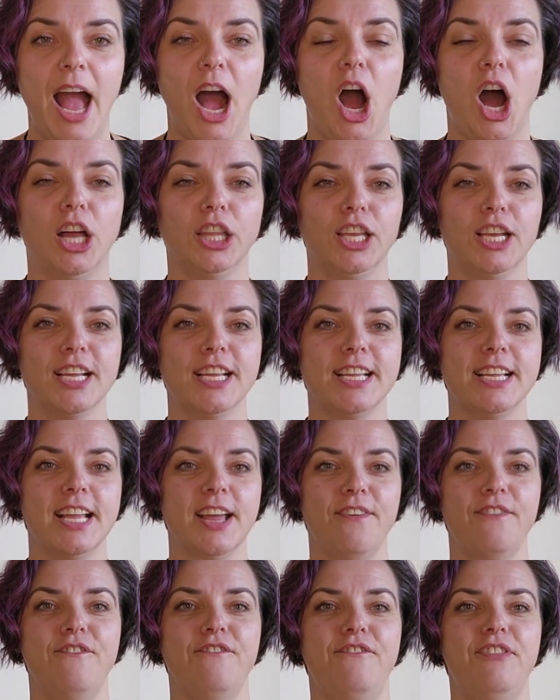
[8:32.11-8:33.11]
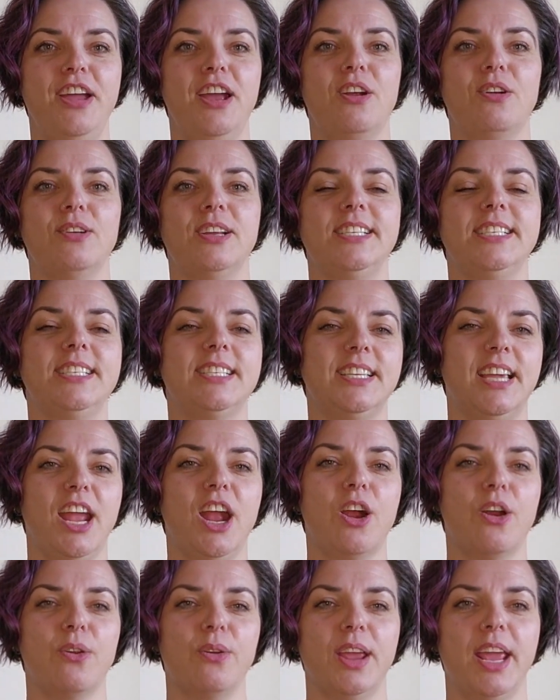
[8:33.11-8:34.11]
on a very
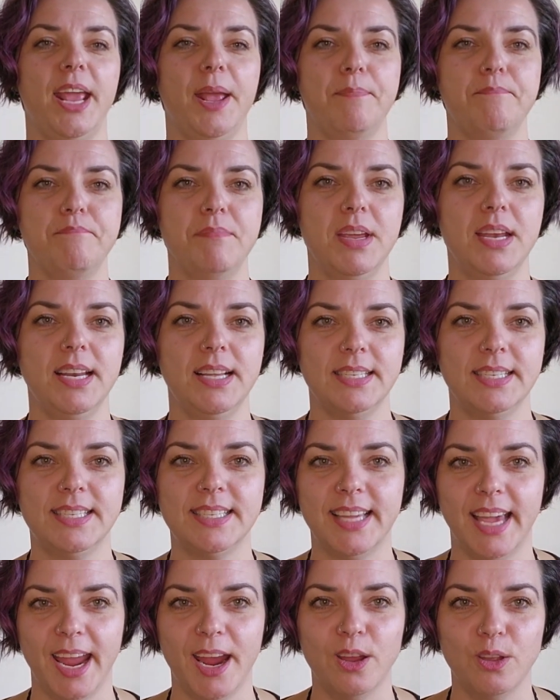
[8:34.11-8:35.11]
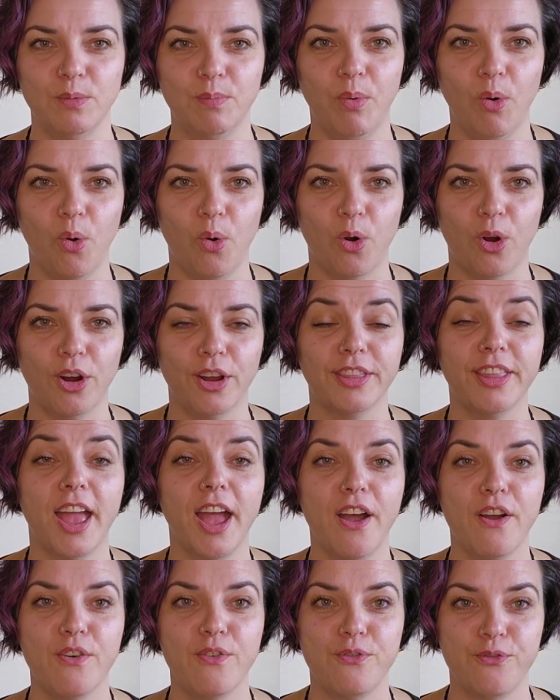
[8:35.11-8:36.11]
scary mini skateboard
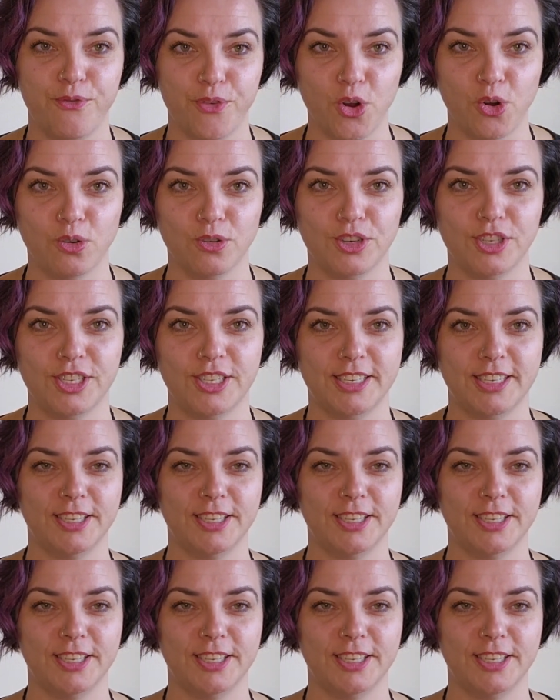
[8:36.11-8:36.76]
first.